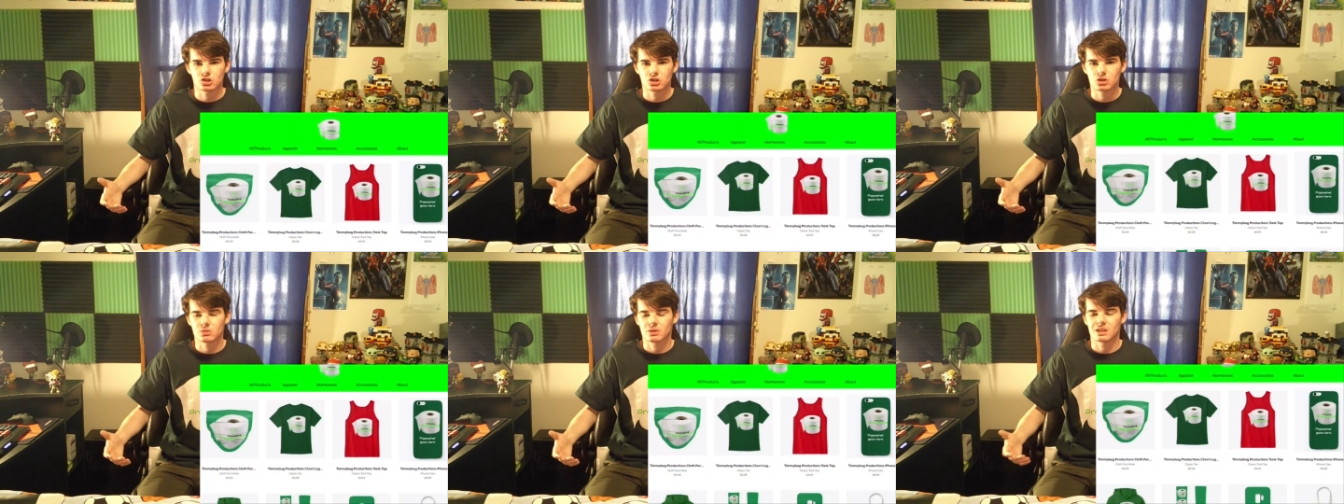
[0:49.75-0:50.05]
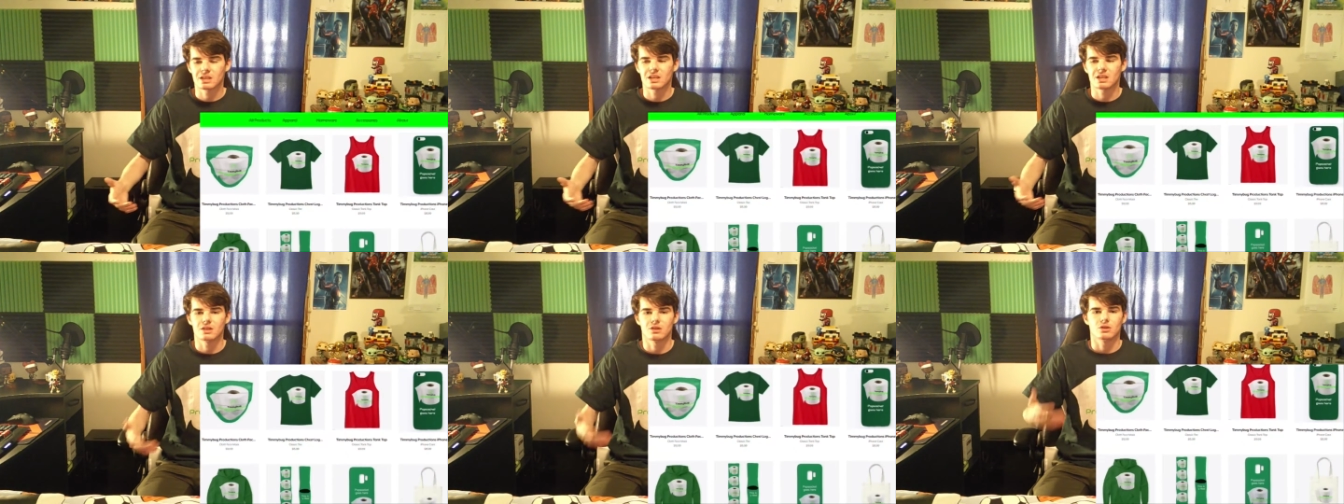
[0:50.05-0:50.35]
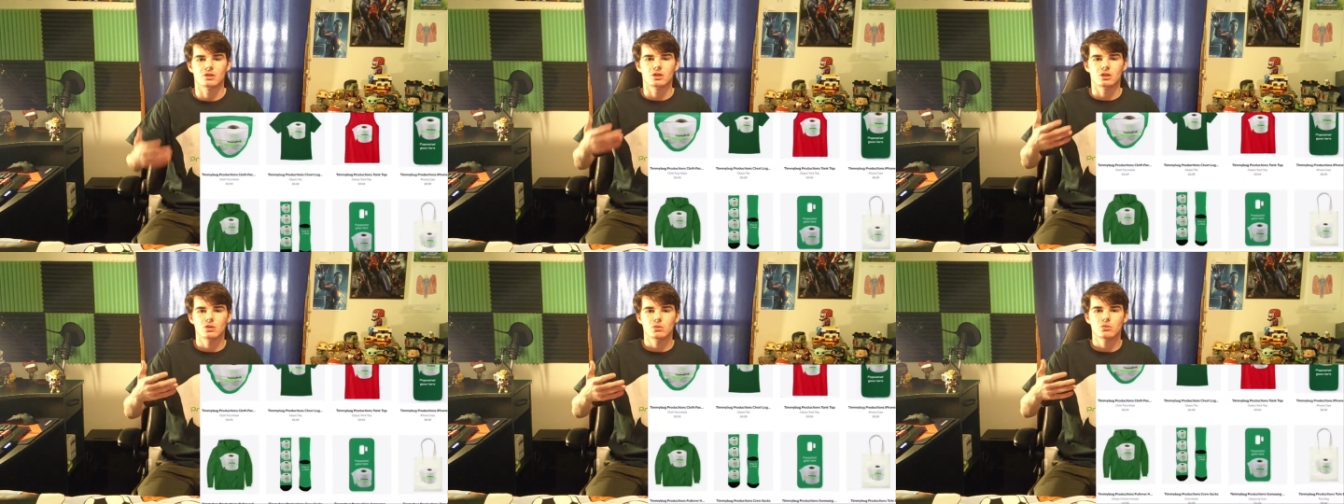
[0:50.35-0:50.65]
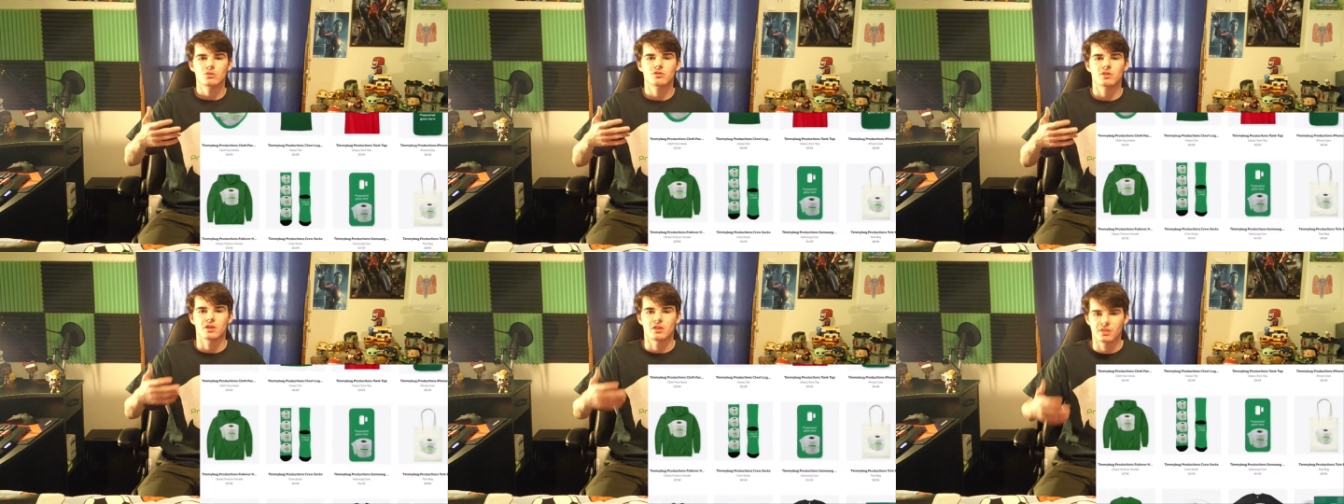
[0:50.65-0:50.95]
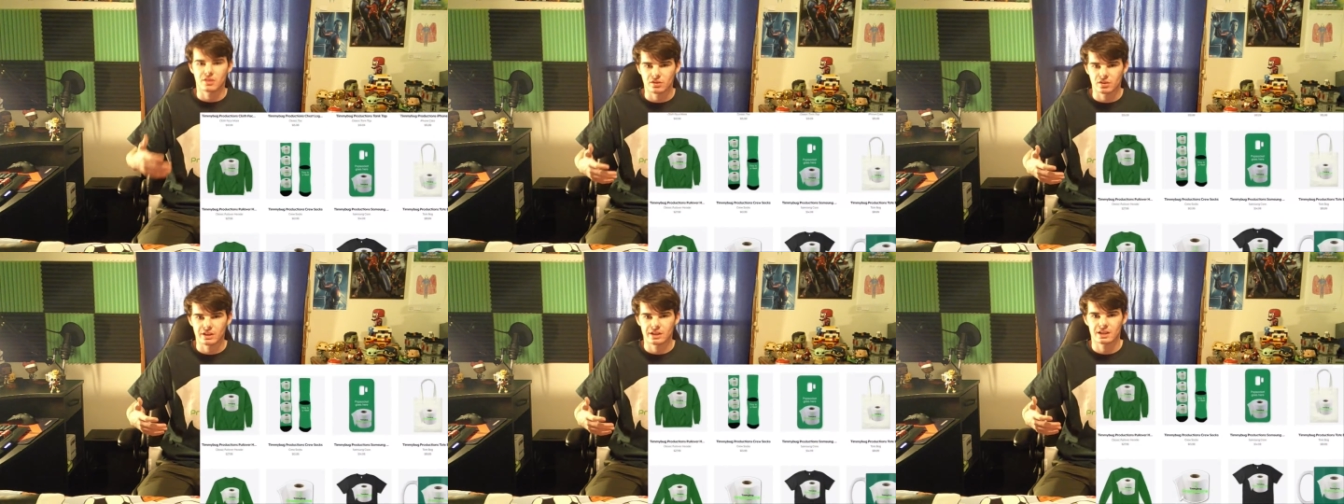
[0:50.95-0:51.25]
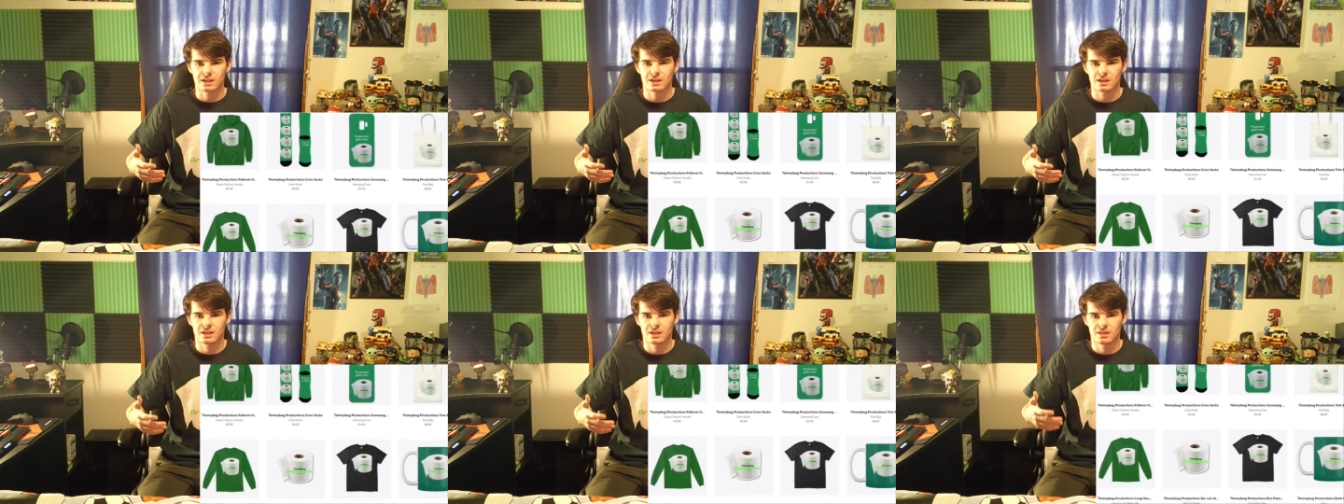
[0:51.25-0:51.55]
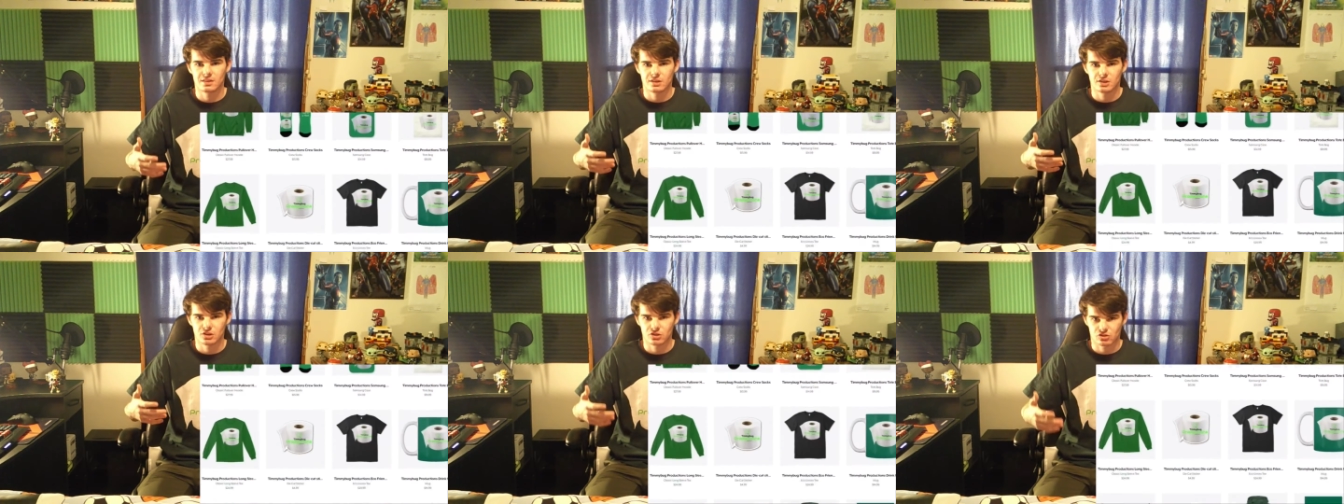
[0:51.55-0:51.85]
you can either use the link
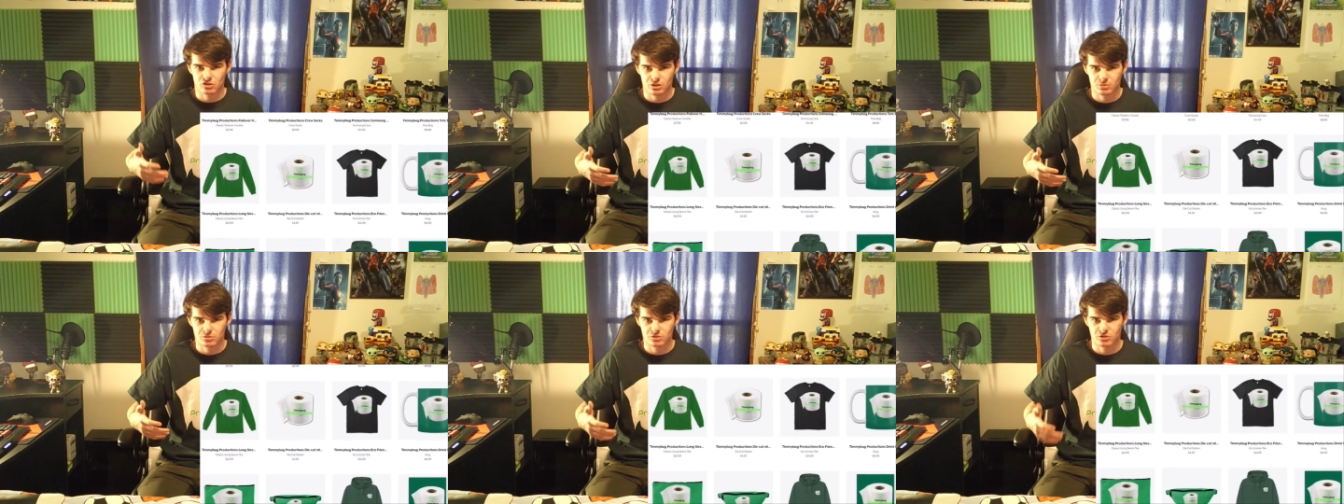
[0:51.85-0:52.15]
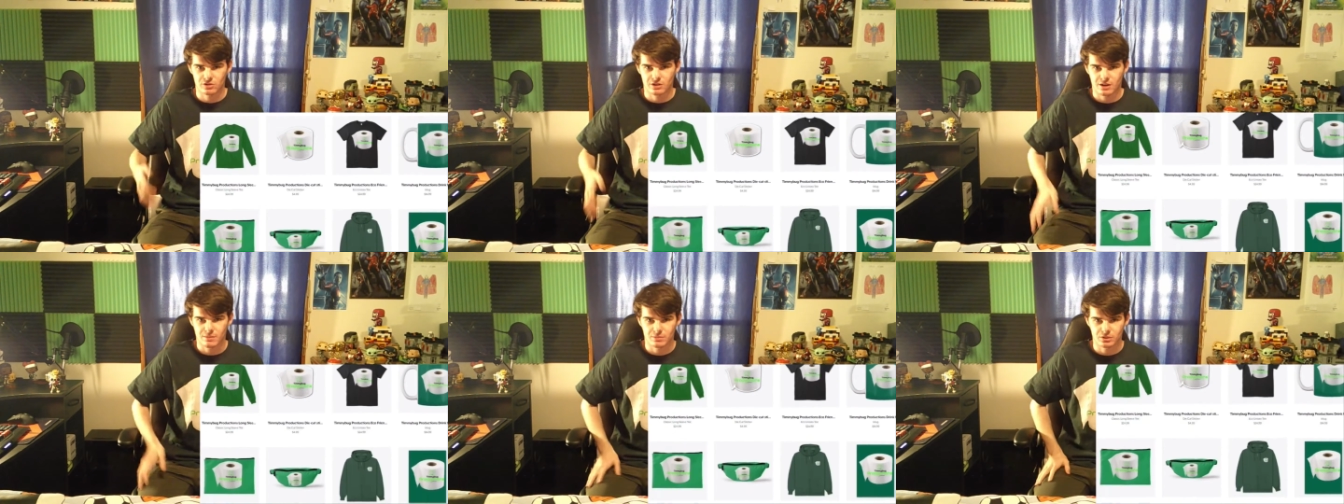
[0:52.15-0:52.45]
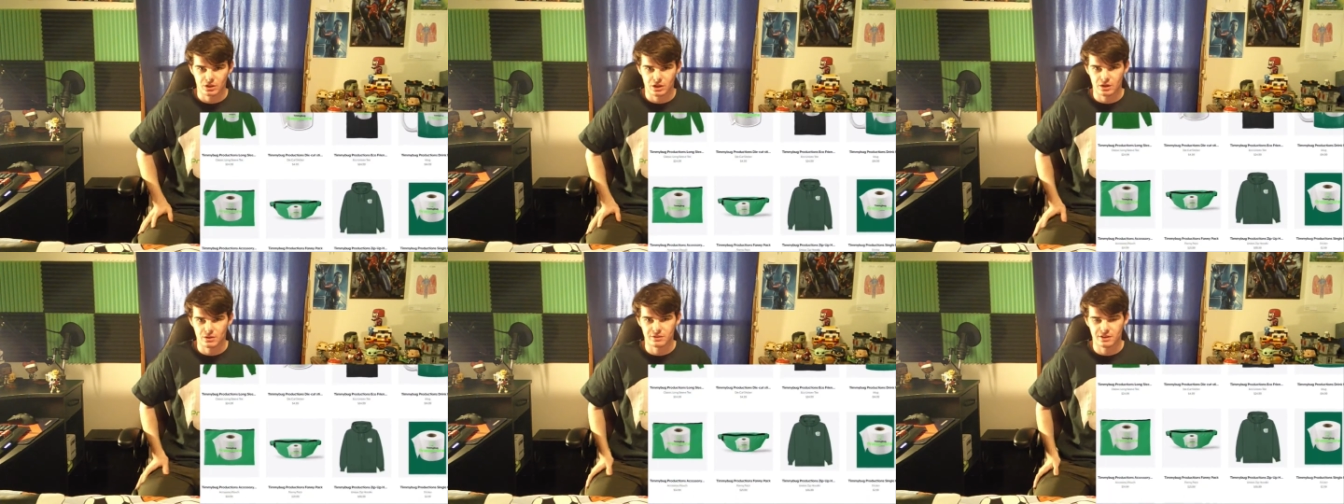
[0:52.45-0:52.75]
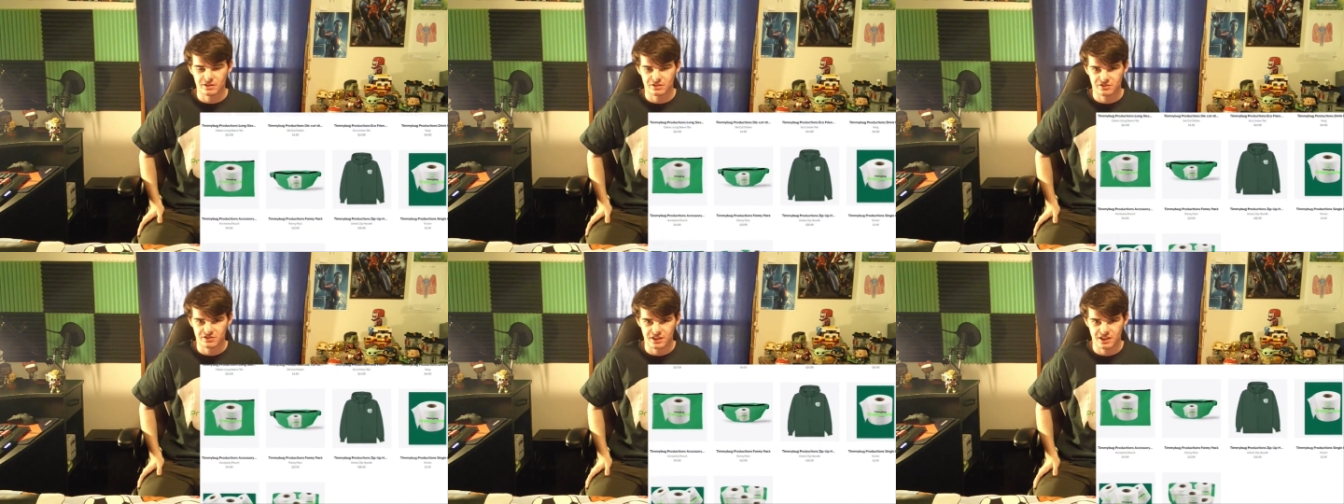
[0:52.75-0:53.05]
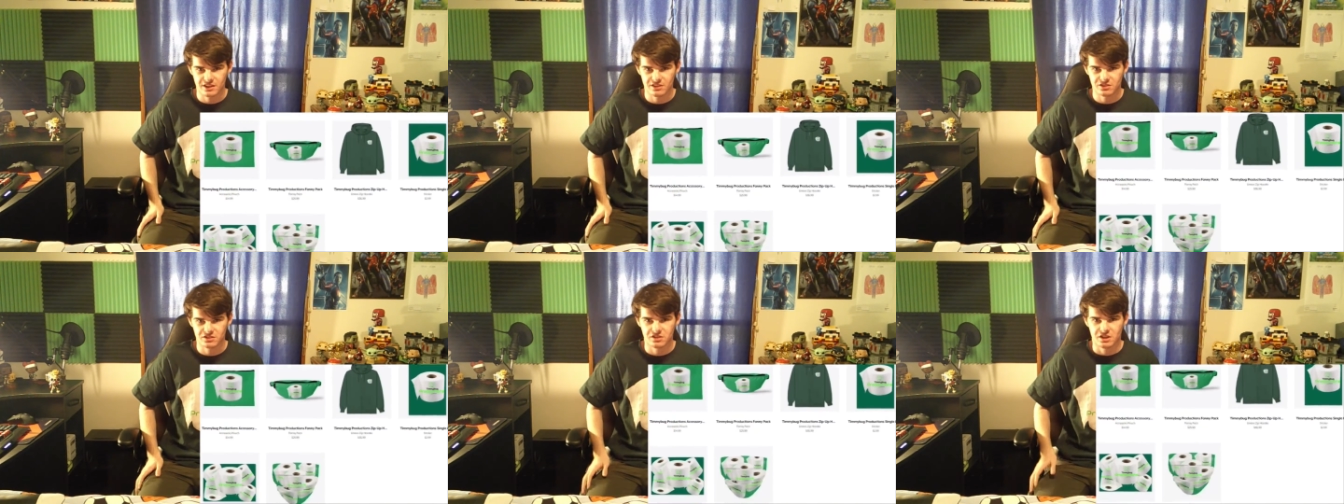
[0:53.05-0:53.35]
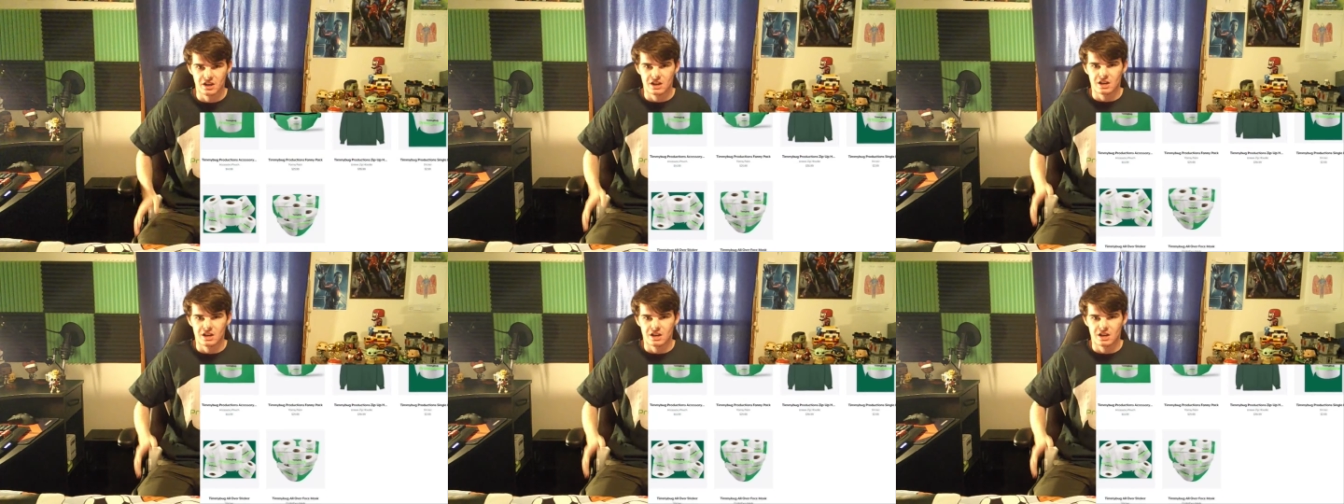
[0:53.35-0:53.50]
in the description down below that says,